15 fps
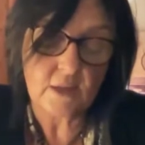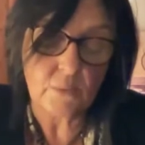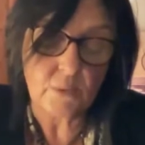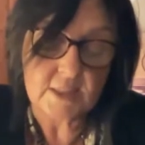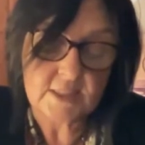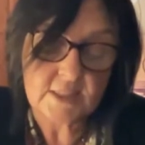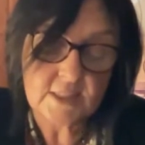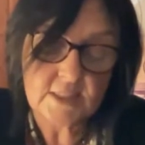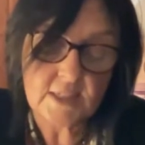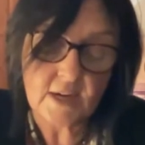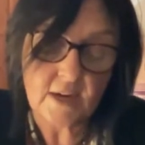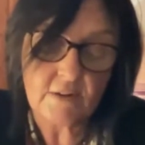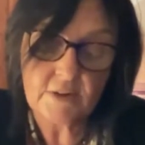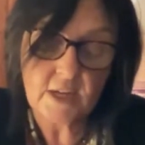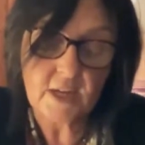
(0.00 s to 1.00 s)
while
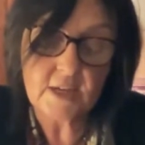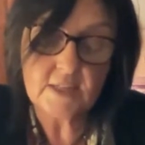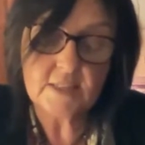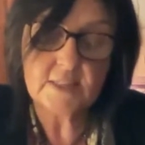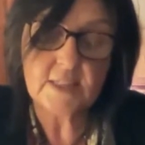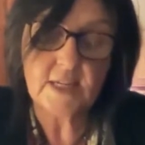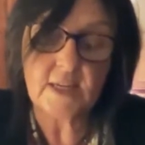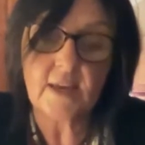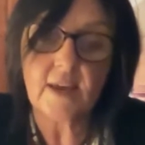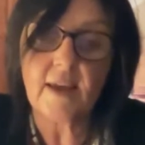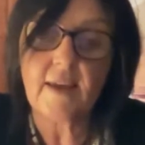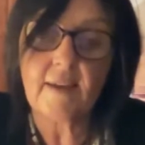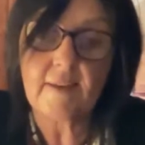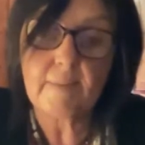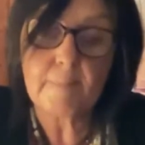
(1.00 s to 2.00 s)
starry eyes take
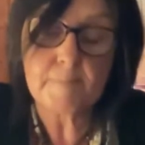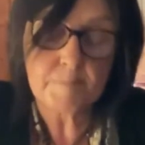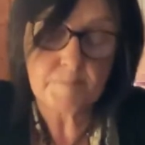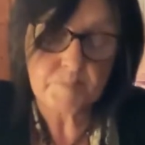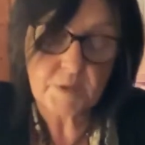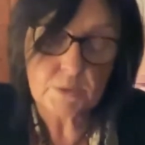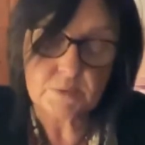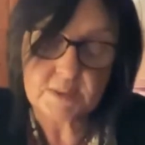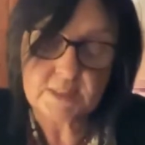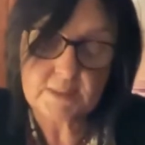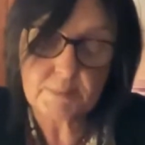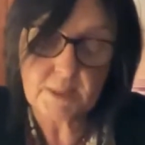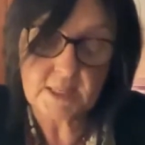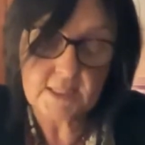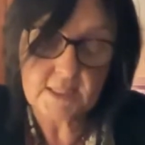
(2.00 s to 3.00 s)
aim with
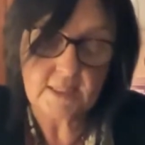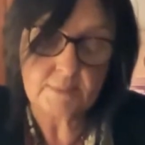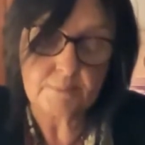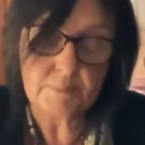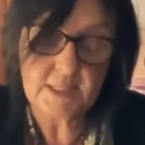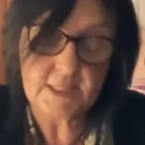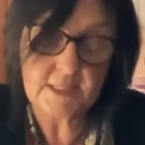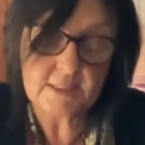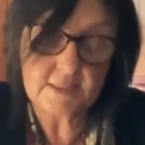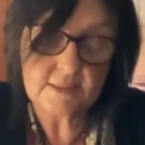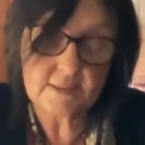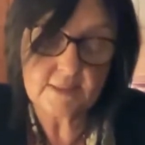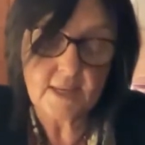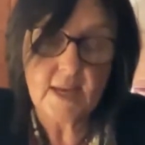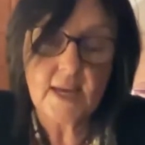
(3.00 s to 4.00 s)
spindly
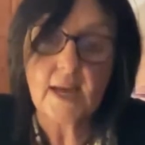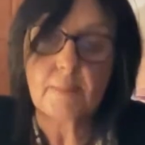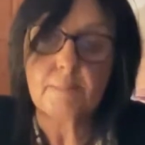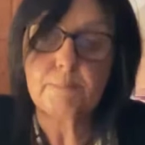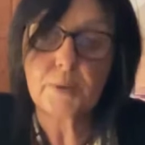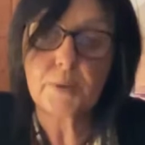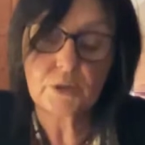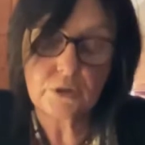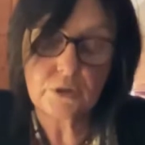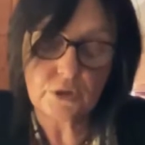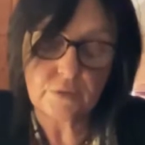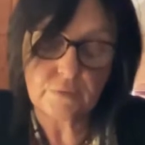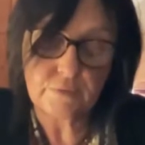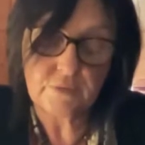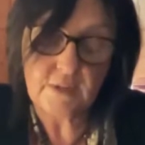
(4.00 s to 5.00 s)
pins and puncture
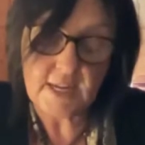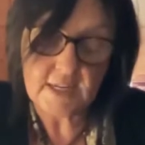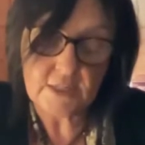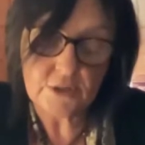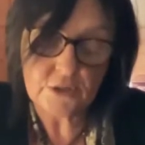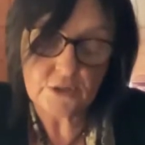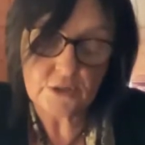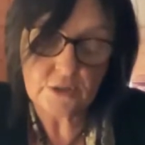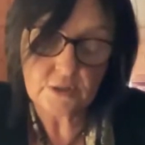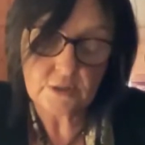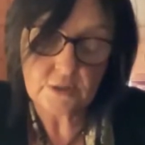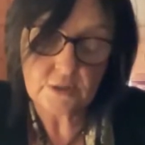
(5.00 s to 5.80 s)
flesh.